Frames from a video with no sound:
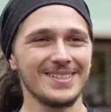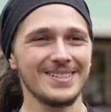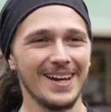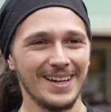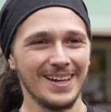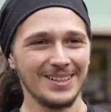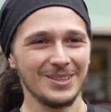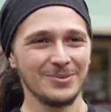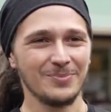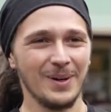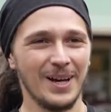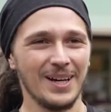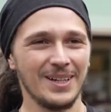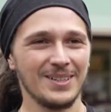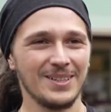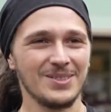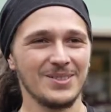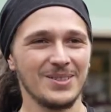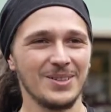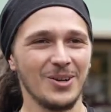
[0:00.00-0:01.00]
tailored
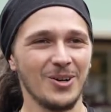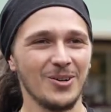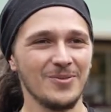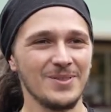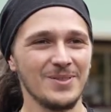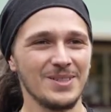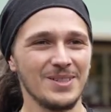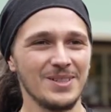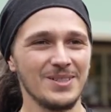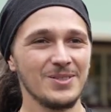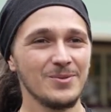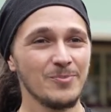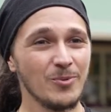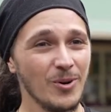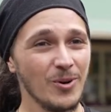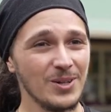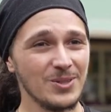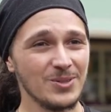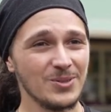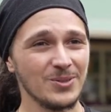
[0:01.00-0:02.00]
package that offers an
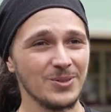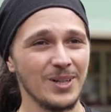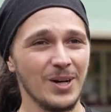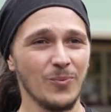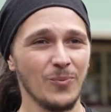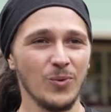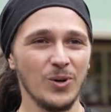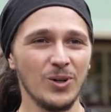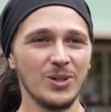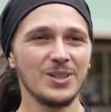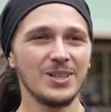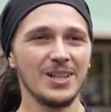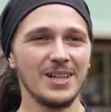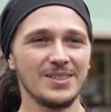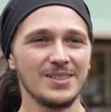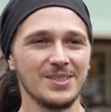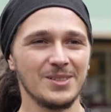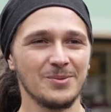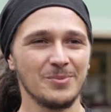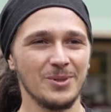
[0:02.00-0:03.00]
inspirational and
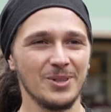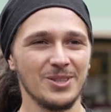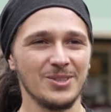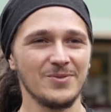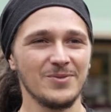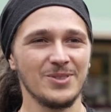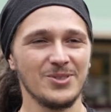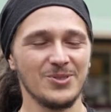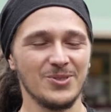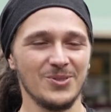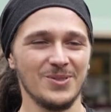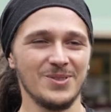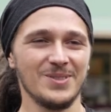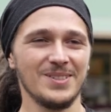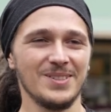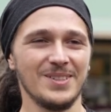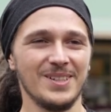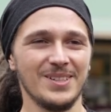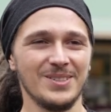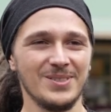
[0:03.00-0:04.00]
world-class experience for students
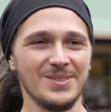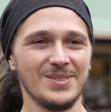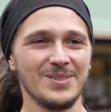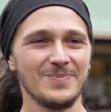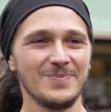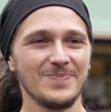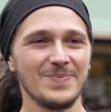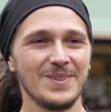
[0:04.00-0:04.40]
and teachers.